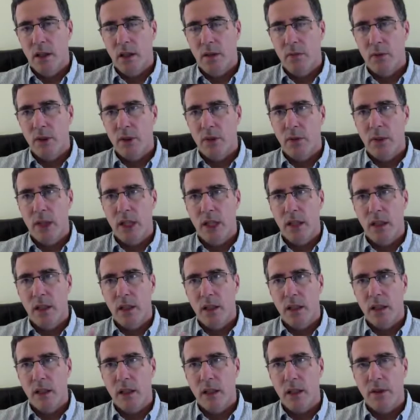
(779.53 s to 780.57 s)
between
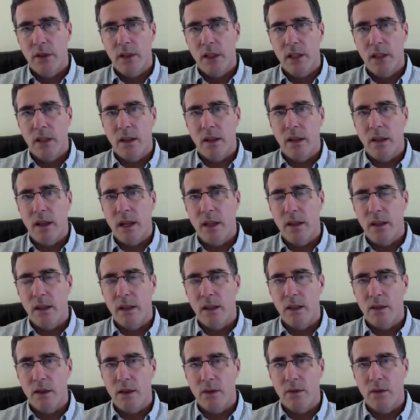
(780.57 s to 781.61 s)
17th and 18th
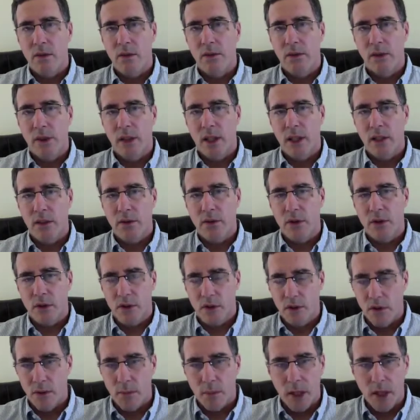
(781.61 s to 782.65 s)
century philosophers,
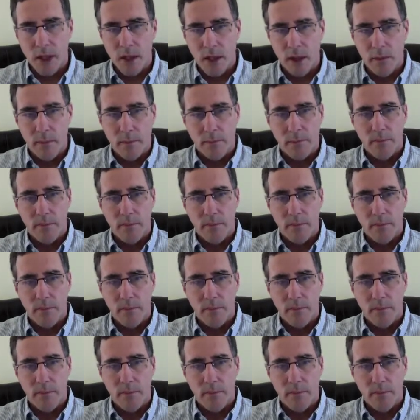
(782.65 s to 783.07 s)
or among them?